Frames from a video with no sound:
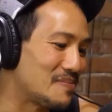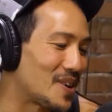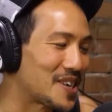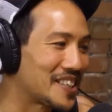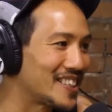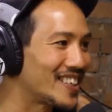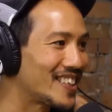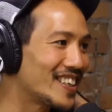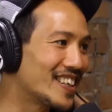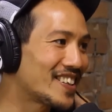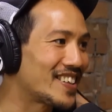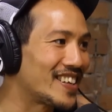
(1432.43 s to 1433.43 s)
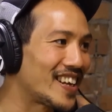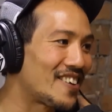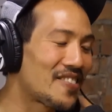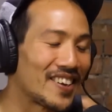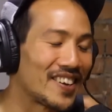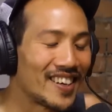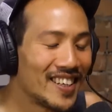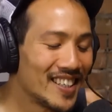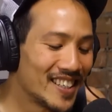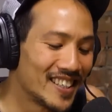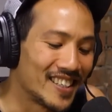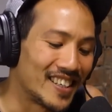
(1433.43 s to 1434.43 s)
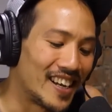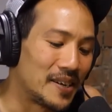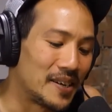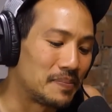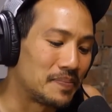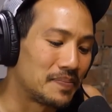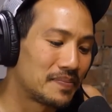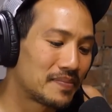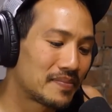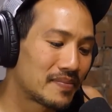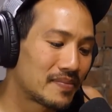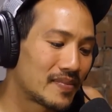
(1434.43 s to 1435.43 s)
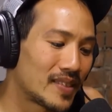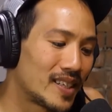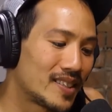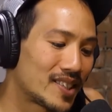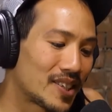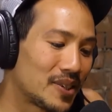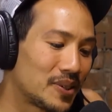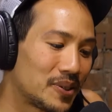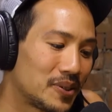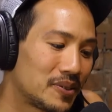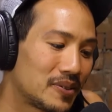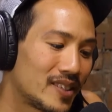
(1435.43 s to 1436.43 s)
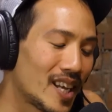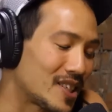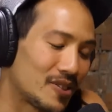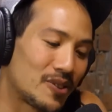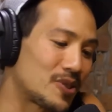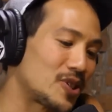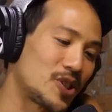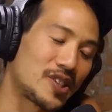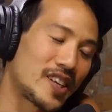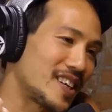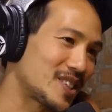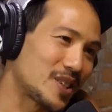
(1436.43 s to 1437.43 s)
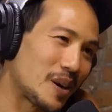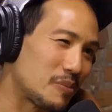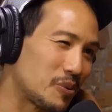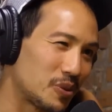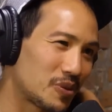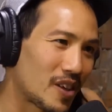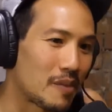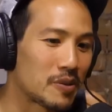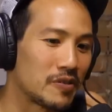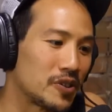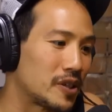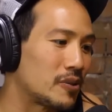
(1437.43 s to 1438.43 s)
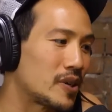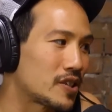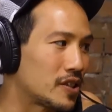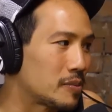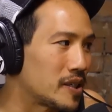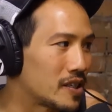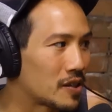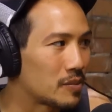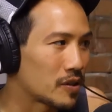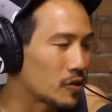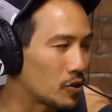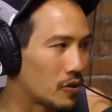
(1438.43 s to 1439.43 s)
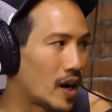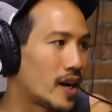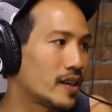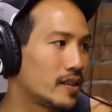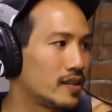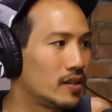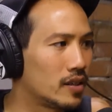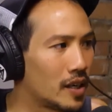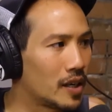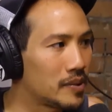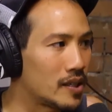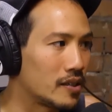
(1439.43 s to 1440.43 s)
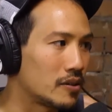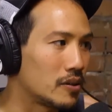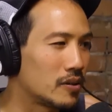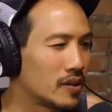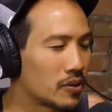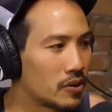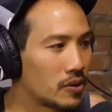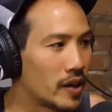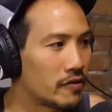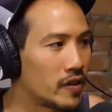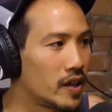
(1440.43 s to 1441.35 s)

marketing thing out there. Yeah. And so, yeah, so those are just, I guess, a couple thought-provoking questions. But in terms of who I look up to or who I